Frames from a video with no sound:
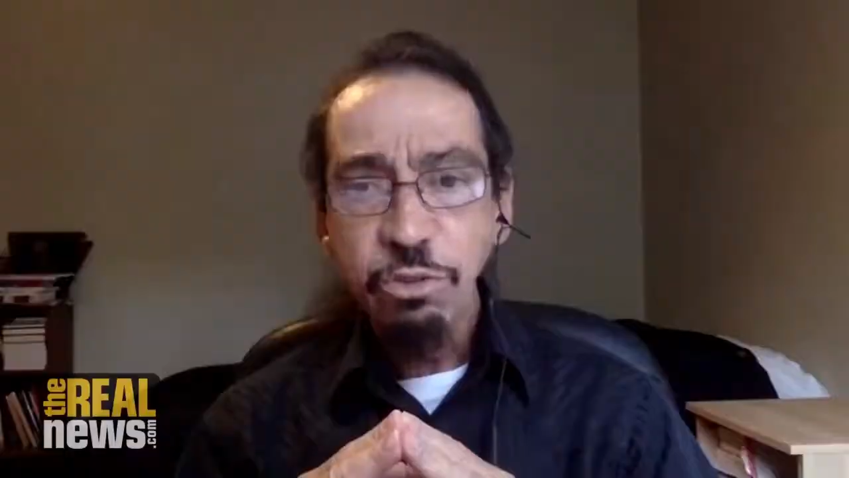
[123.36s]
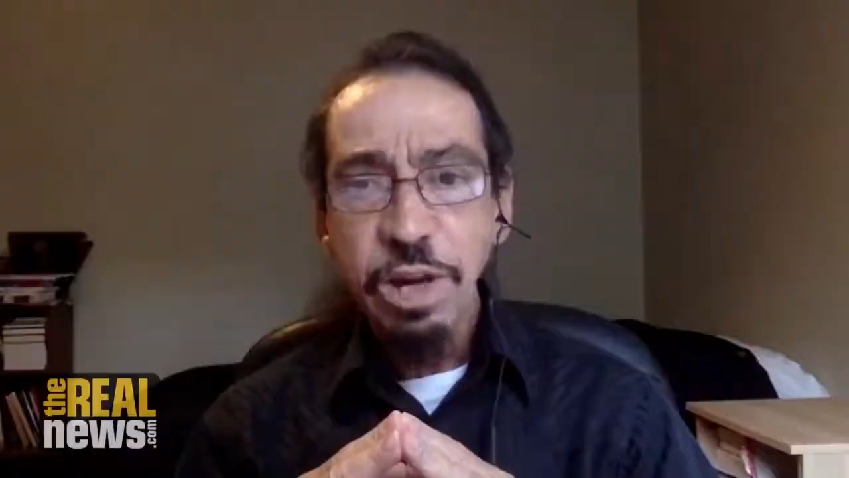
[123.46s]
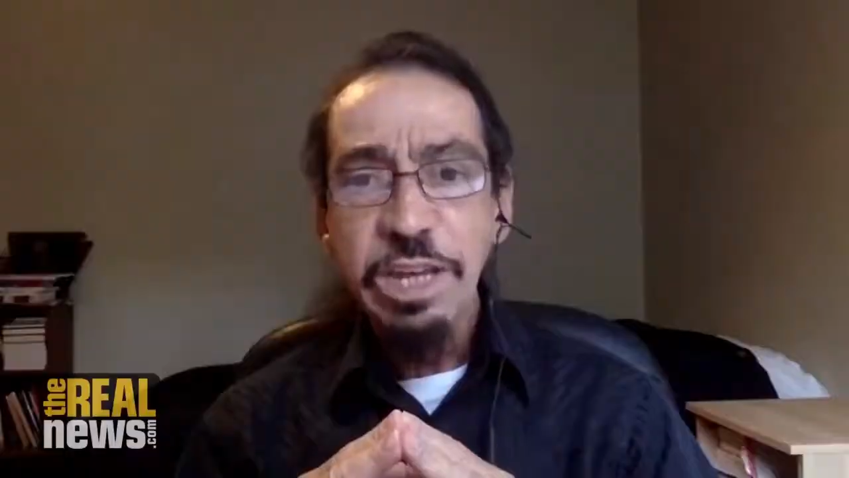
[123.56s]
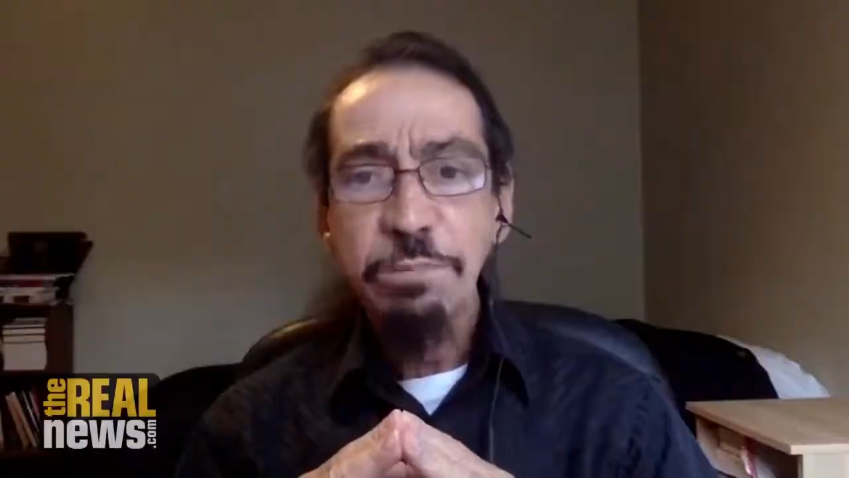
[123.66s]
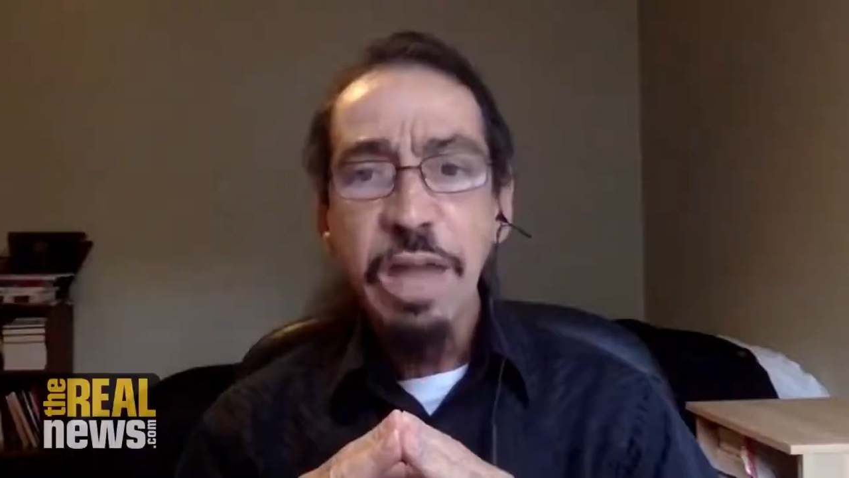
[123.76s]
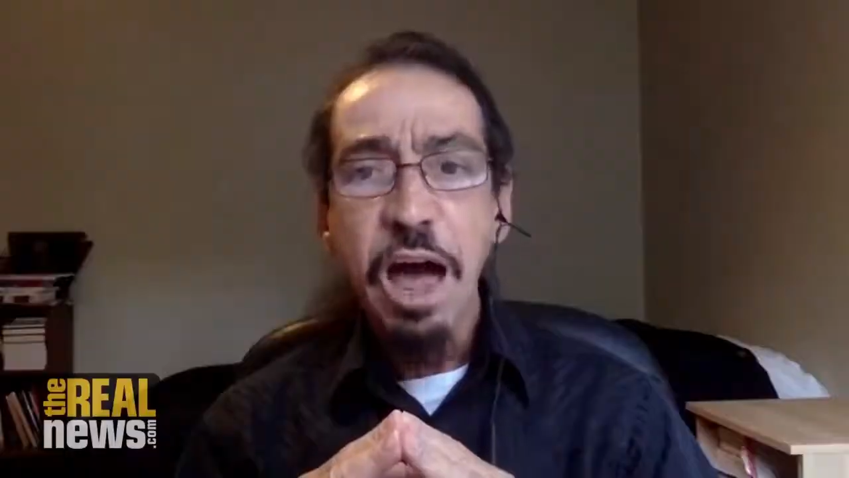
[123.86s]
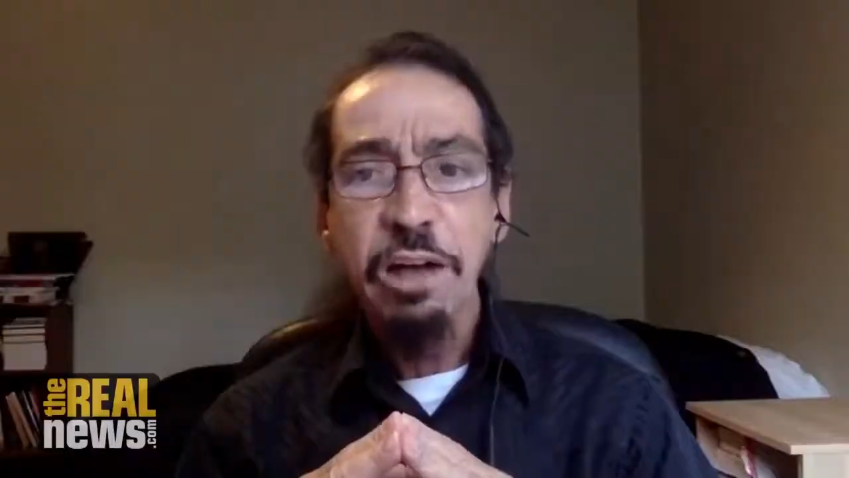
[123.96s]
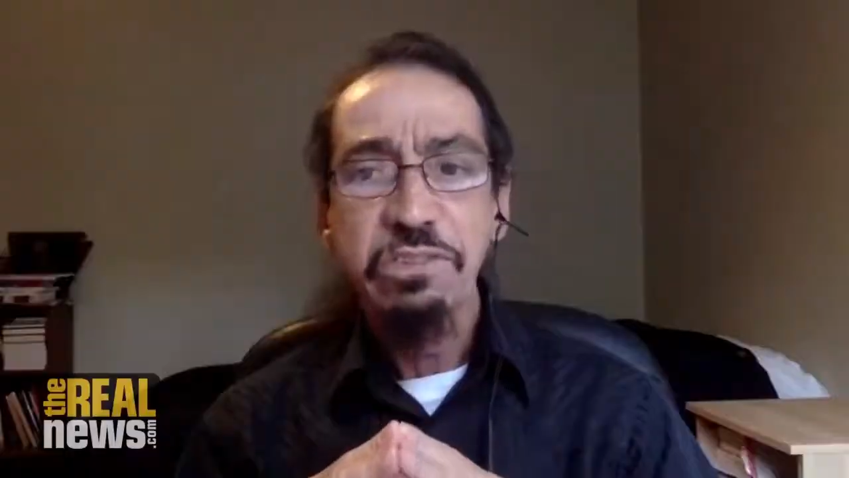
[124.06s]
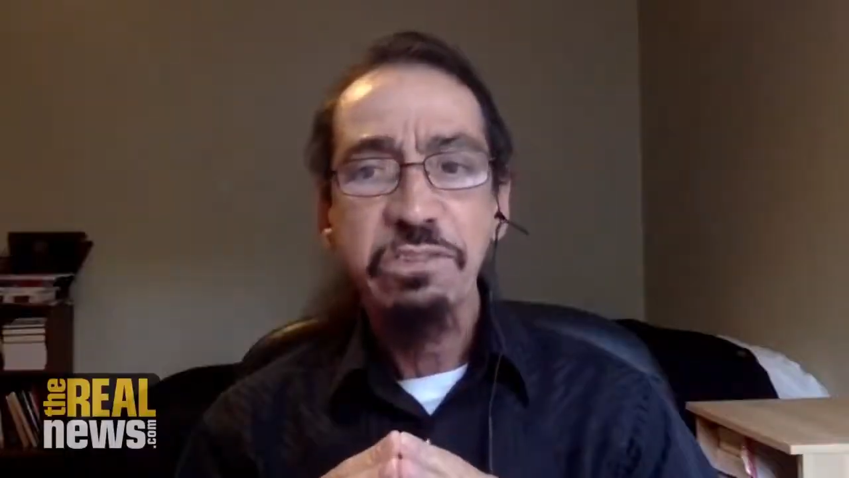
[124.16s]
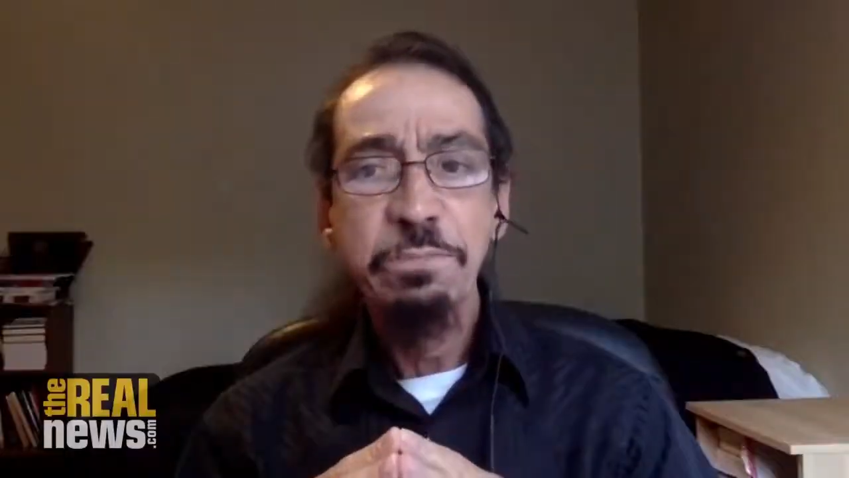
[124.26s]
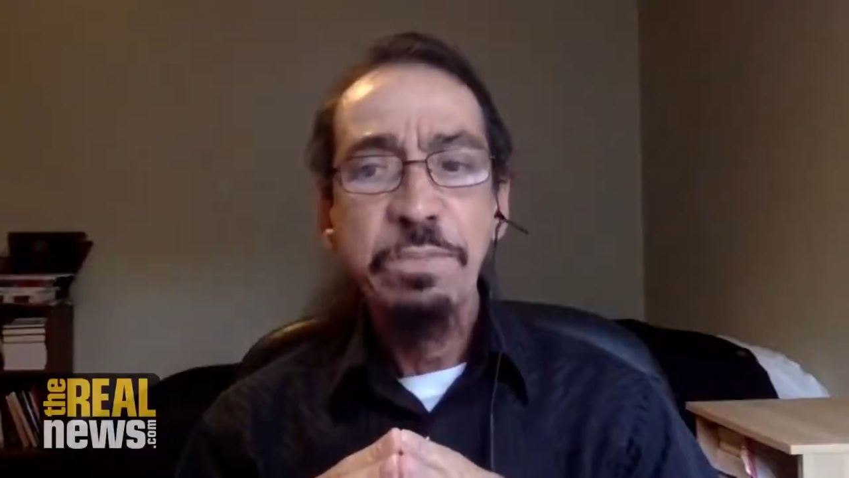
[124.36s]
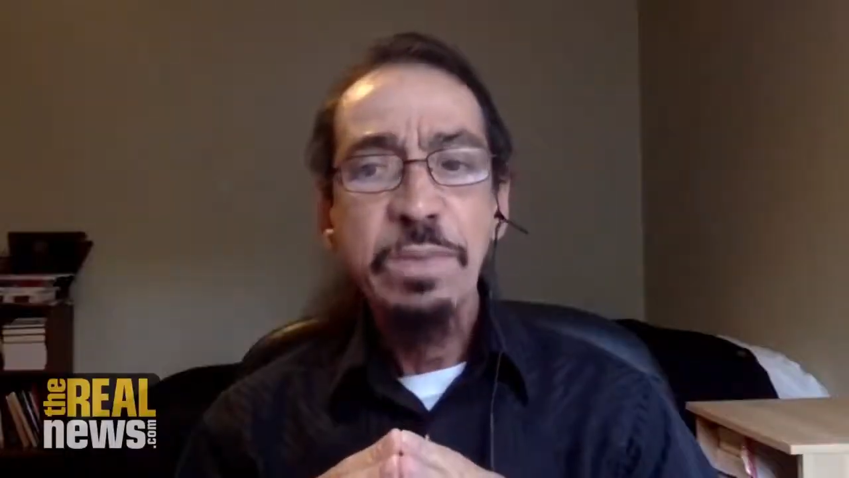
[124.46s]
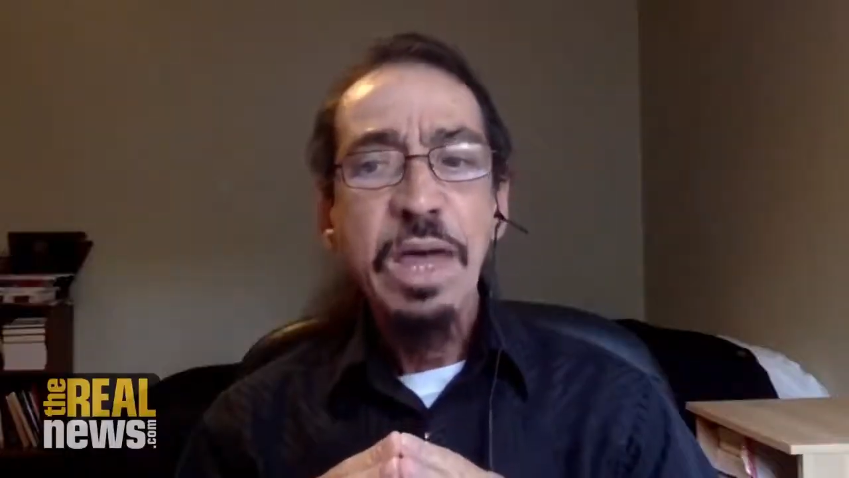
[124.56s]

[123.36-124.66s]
trade blocs.